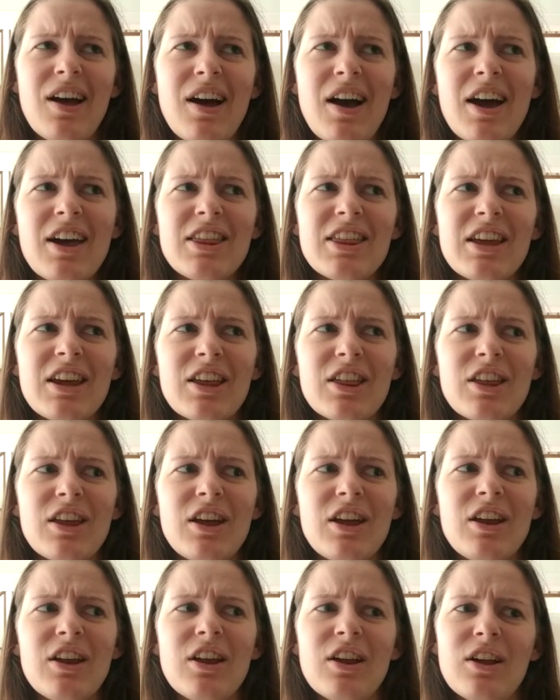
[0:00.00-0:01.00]
I think
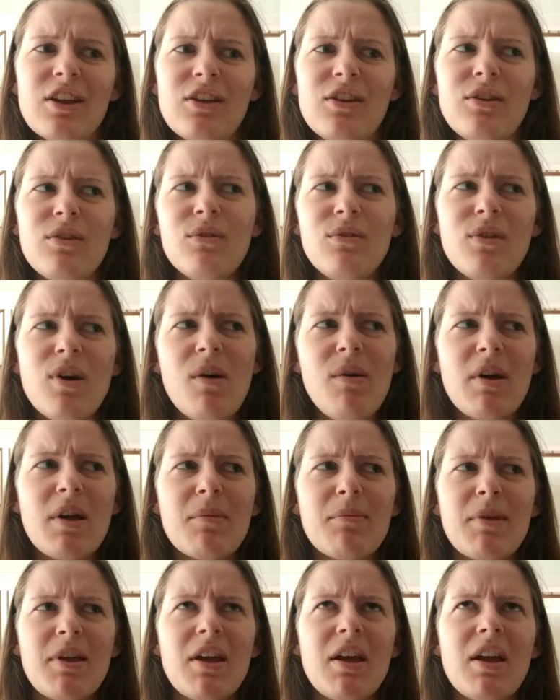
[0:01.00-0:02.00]
that you knowing
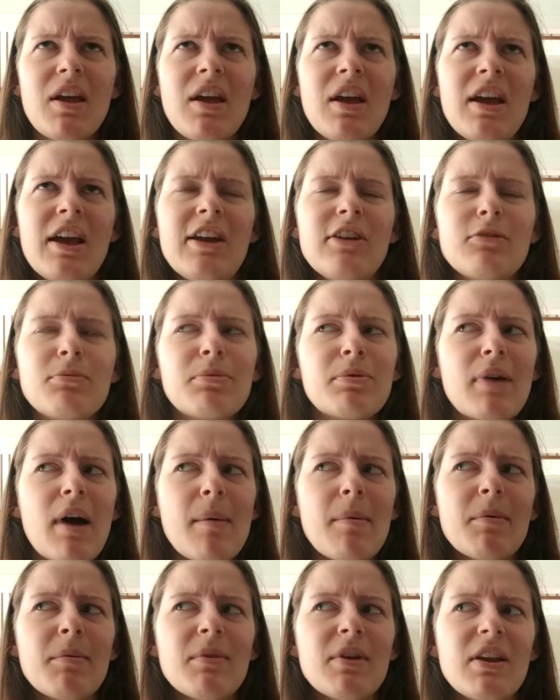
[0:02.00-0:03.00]
me is
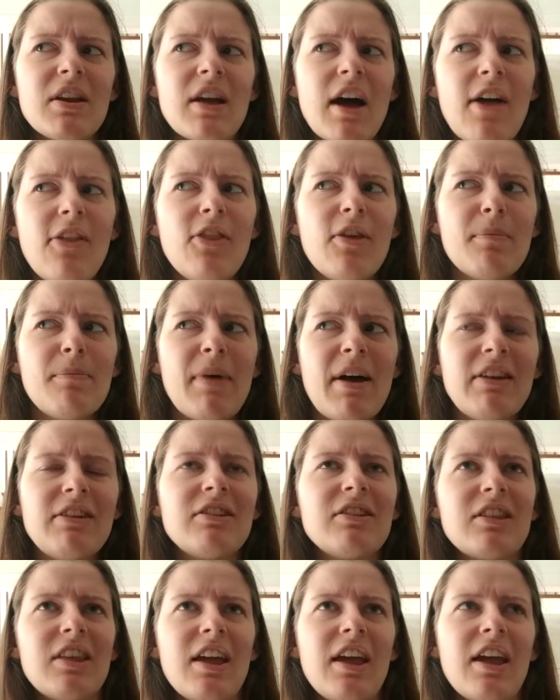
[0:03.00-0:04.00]
probably not the best
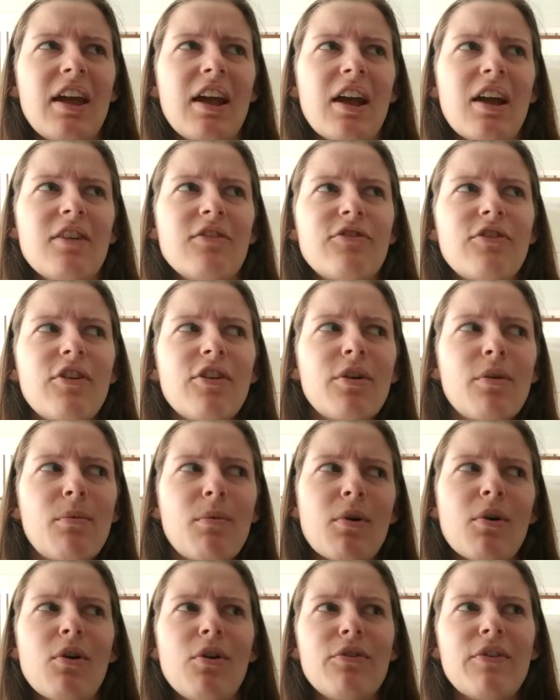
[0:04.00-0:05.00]
thing for the
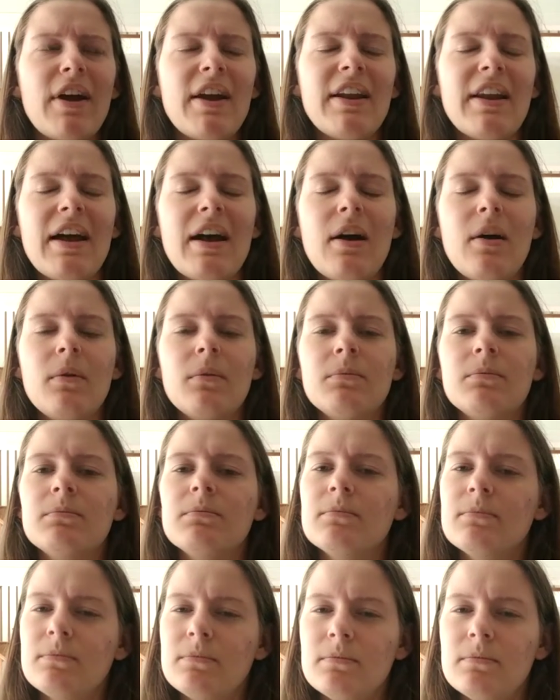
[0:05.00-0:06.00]
world right now.
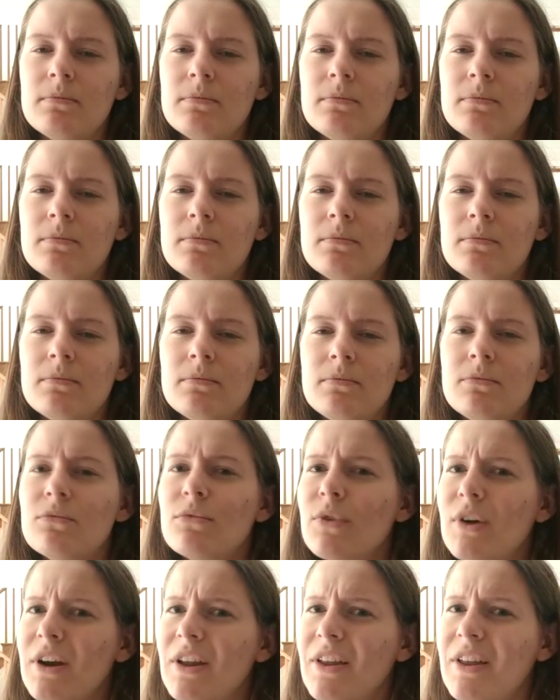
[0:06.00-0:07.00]

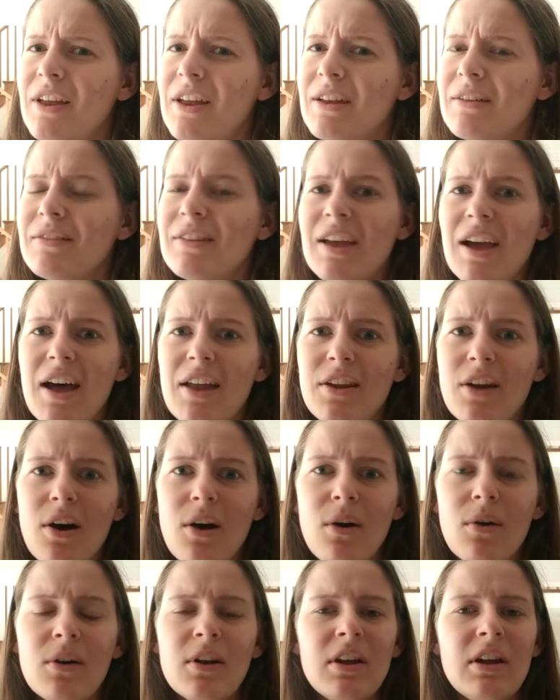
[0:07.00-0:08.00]
Really? Yeah, no.
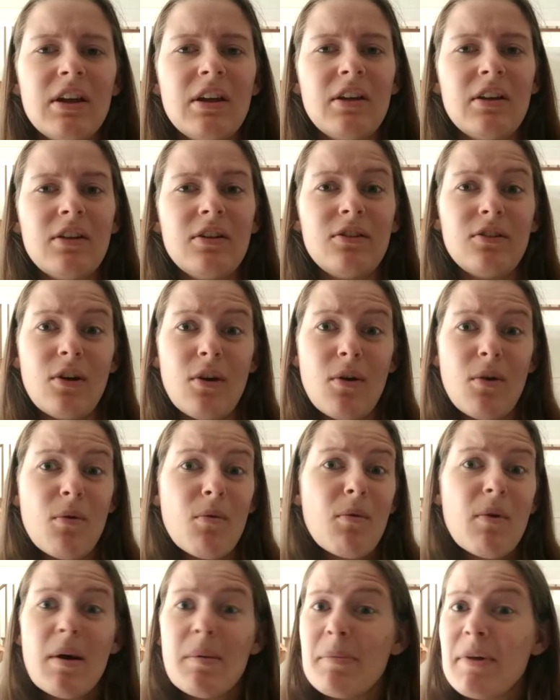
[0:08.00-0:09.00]
So,
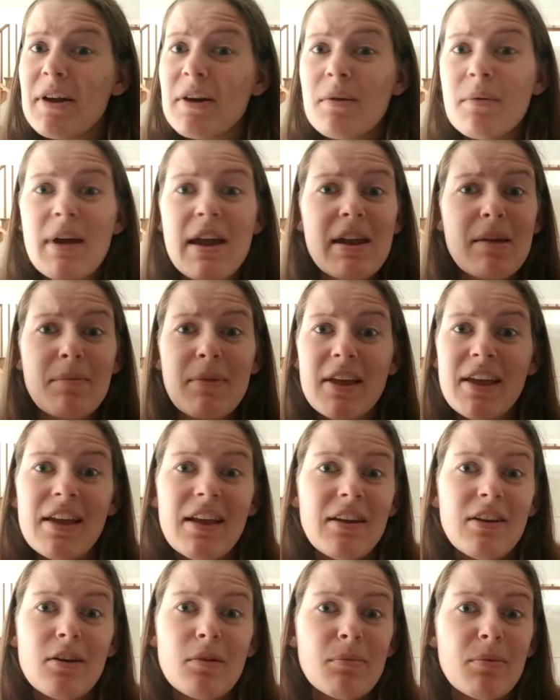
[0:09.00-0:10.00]
what better way to
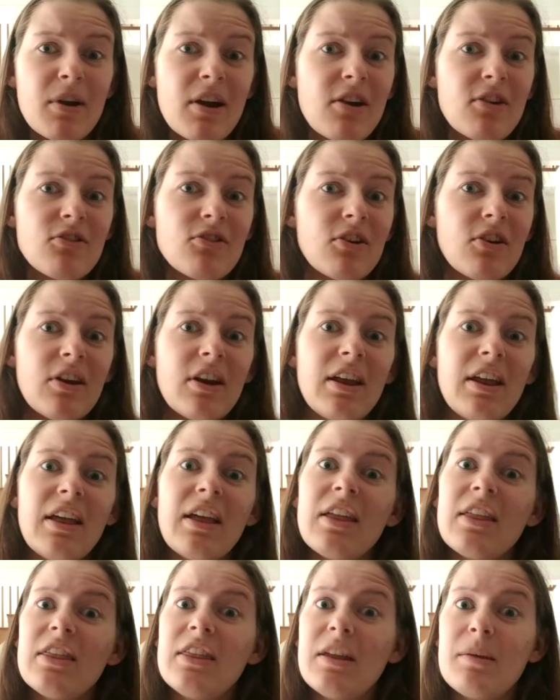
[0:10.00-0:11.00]
begin your prayer journey
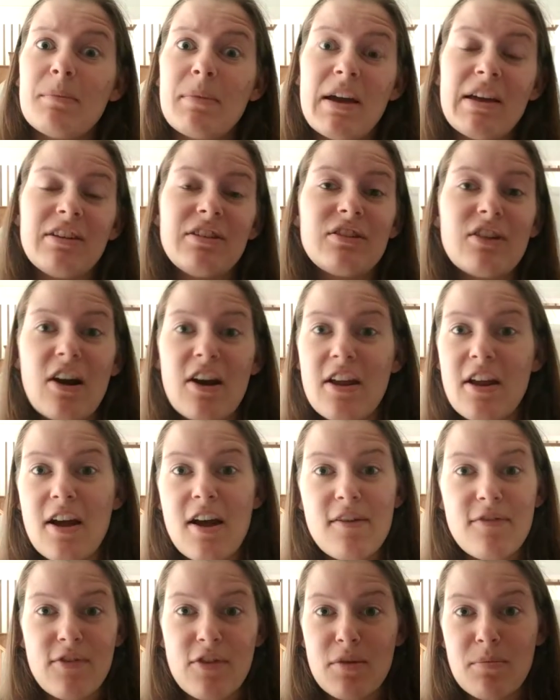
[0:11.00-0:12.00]
than by starting
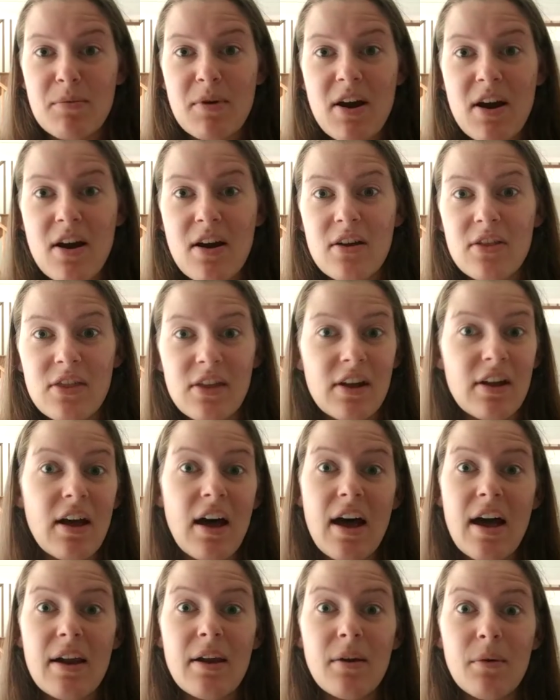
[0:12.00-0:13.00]
off with a prayer that
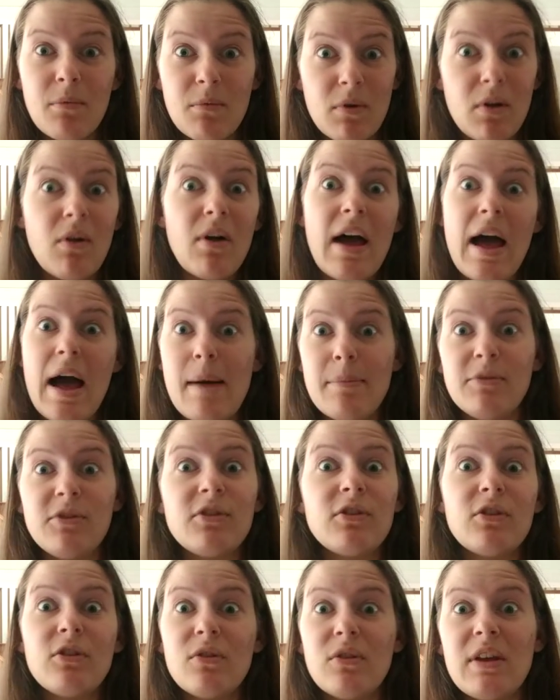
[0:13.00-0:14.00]
God will
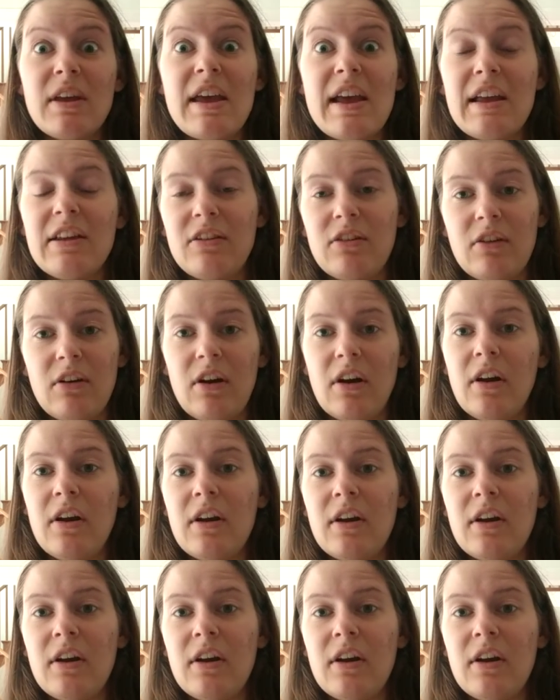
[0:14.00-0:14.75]
absolutely answer?